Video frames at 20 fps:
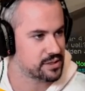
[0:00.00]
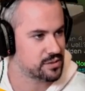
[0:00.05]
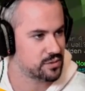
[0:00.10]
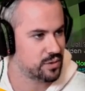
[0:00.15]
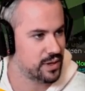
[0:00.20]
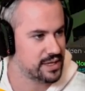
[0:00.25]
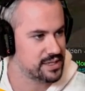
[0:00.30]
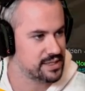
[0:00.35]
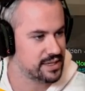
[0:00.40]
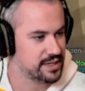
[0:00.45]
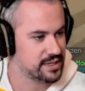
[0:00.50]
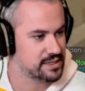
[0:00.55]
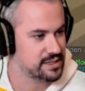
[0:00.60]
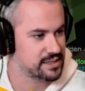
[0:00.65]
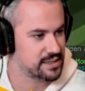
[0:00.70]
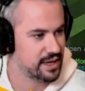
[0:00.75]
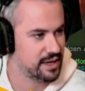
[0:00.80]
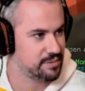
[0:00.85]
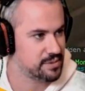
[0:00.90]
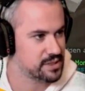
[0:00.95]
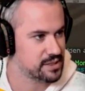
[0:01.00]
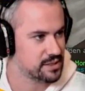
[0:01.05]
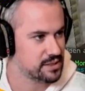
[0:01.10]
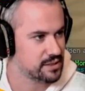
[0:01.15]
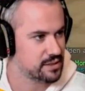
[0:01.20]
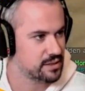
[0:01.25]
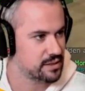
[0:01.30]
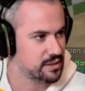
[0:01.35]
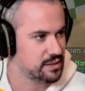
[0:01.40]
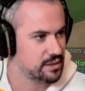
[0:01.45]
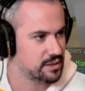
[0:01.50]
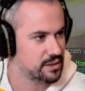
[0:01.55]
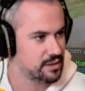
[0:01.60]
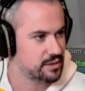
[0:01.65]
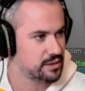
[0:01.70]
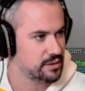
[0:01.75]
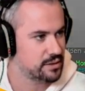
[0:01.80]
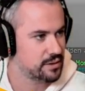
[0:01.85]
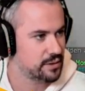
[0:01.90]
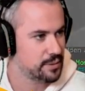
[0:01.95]
Quest accepted. Uh,
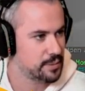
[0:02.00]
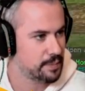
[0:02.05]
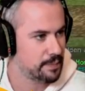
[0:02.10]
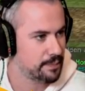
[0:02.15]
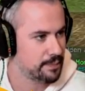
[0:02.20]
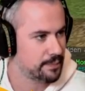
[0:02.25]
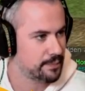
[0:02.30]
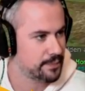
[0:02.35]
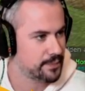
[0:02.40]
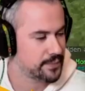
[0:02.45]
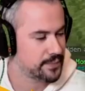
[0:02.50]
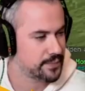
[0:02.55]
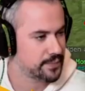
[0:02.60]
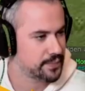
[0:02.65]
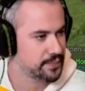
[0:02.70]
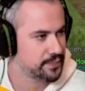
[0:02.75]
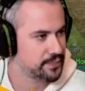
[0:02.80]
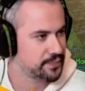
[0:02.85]
lost.